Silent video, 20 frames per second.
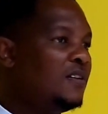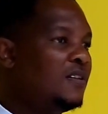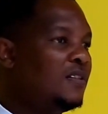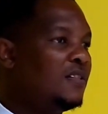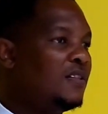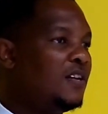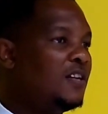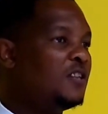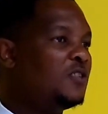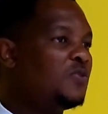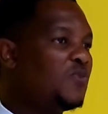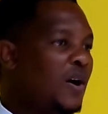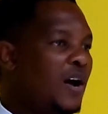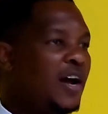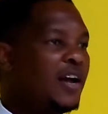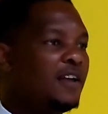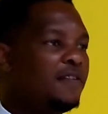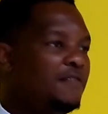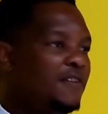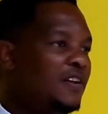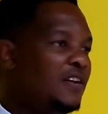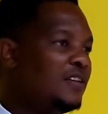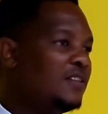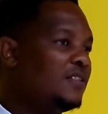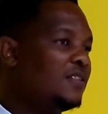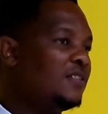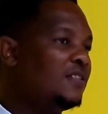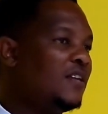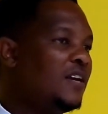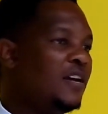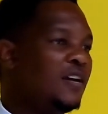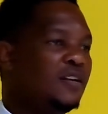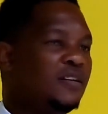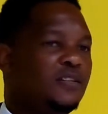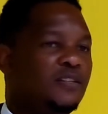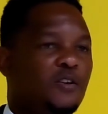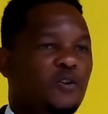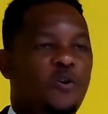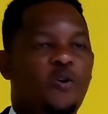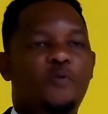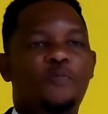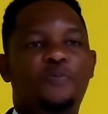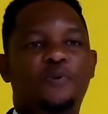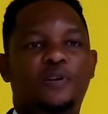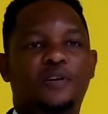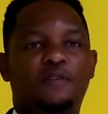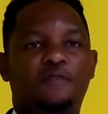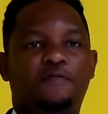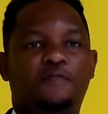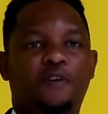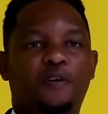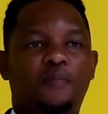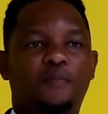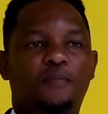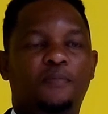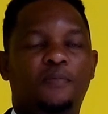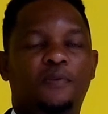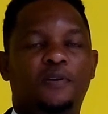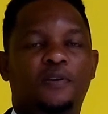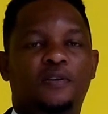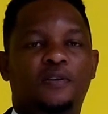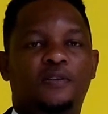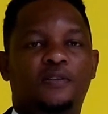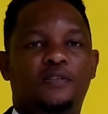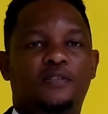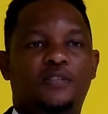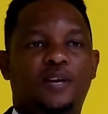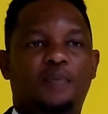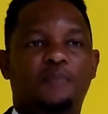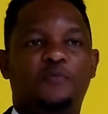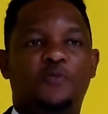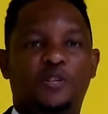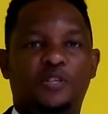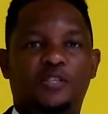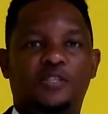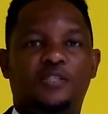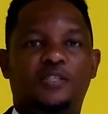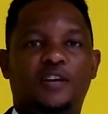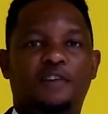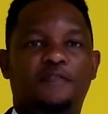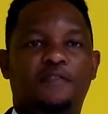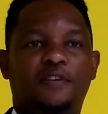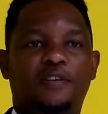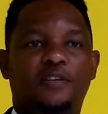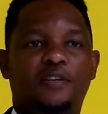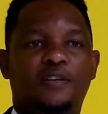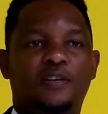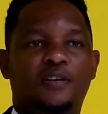That is why, even as I said in the opening from Psalm 27,